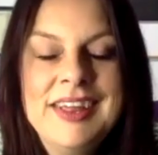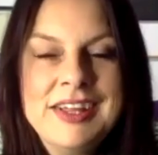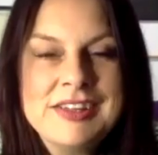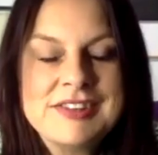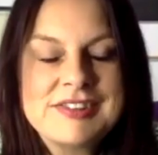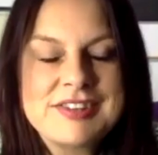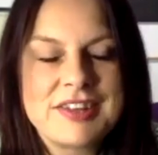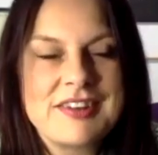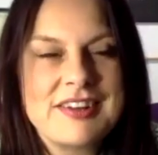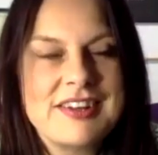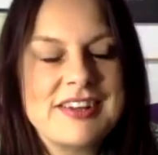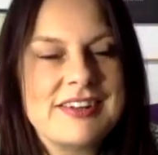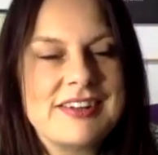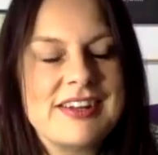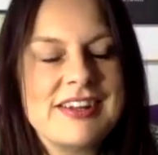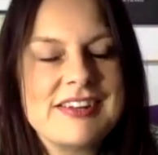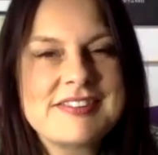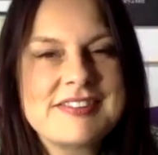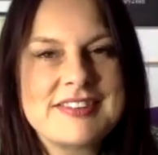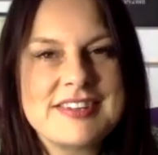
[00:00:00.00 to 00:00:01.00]
So
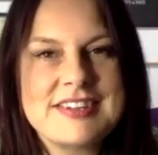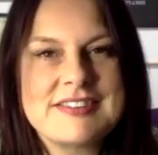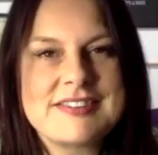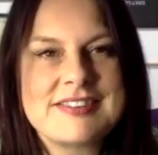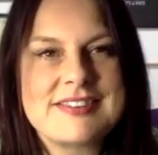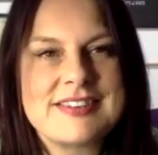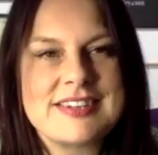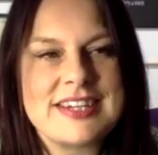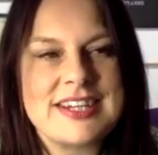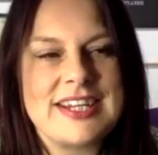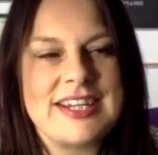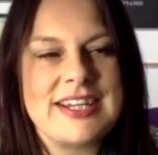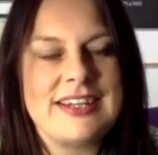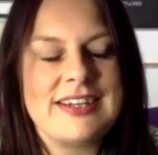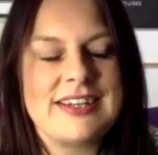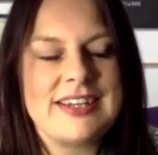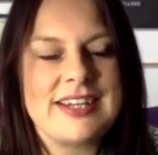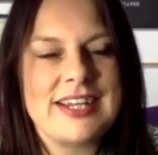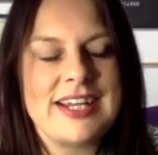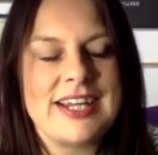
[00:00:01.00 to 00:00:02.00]
this is
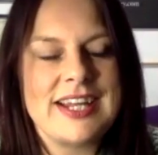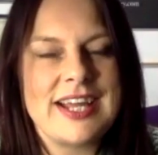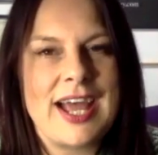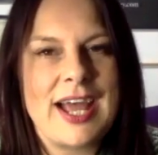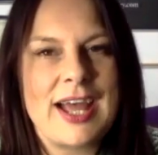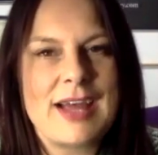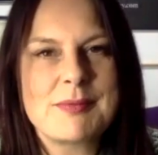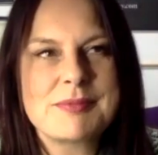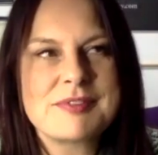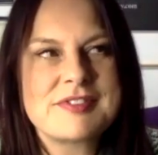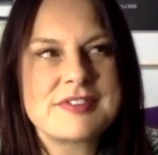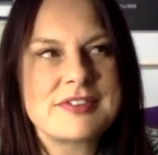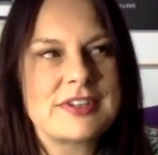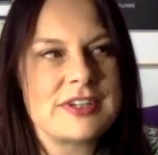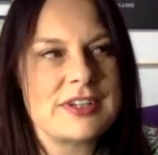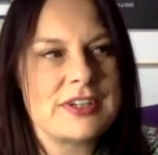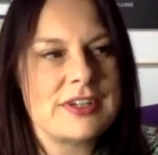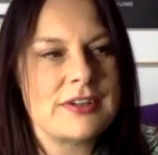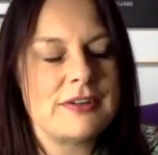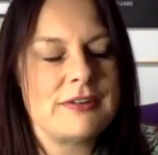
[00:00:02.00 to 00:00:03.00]
the
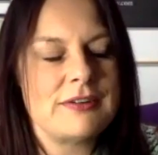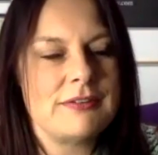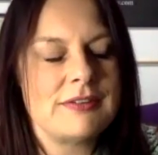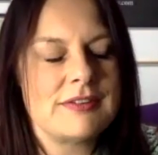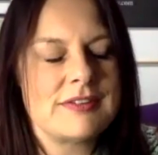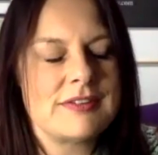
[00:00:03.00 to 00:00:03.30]
absolute